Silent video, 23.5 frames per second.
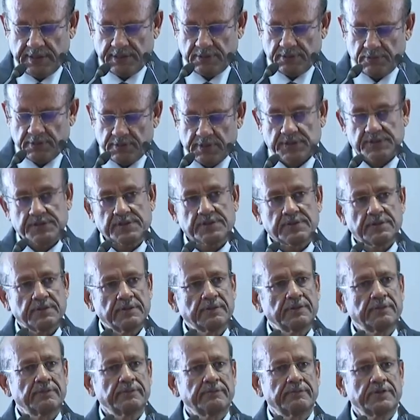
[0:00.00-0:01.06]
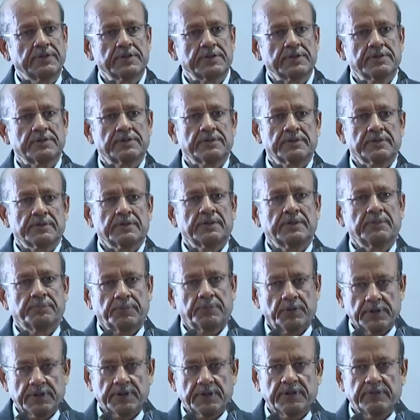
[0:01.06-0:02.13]
to touch, which is
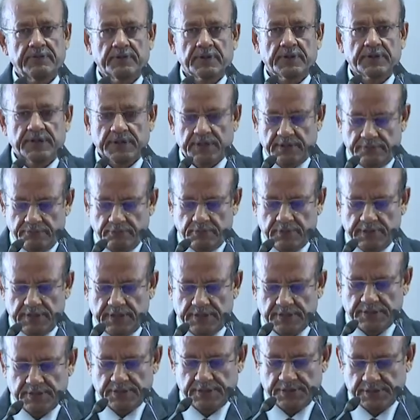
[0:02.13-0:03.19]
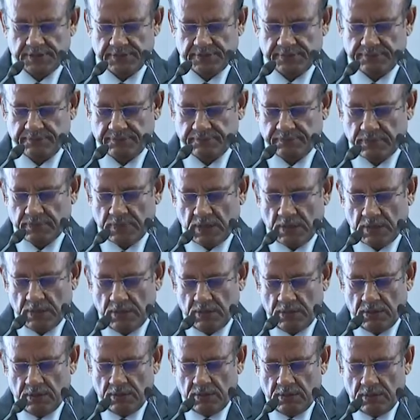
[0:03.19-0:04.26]
important for the advocates, is
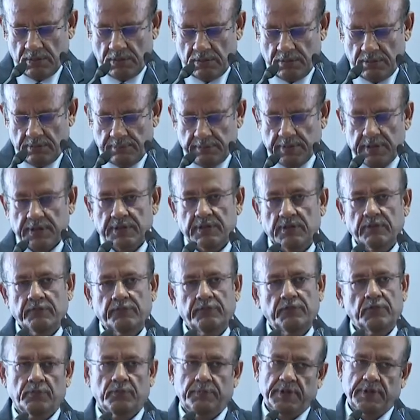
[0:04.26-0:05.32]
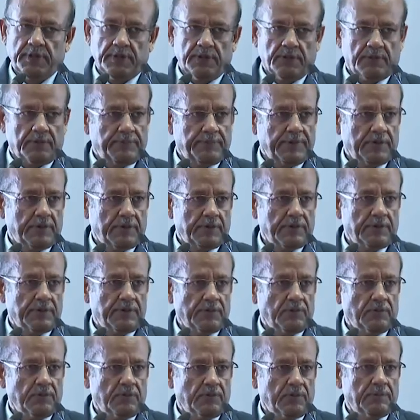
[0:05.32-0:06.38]
many of you may or may not
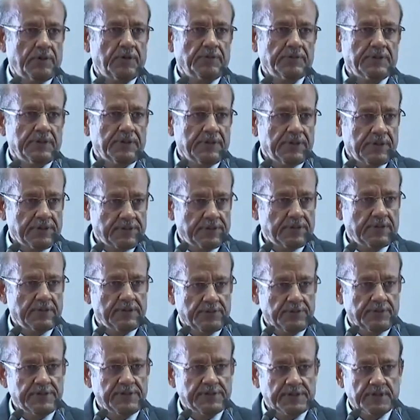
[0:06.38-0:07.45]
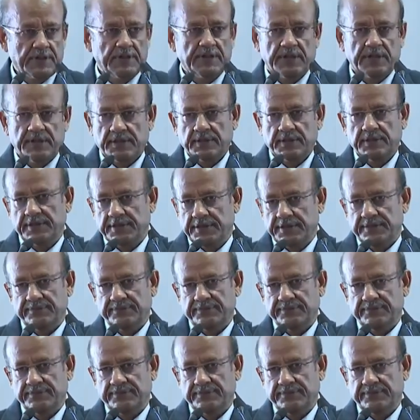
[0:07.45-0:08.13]
know about the National Judicial Data Grid.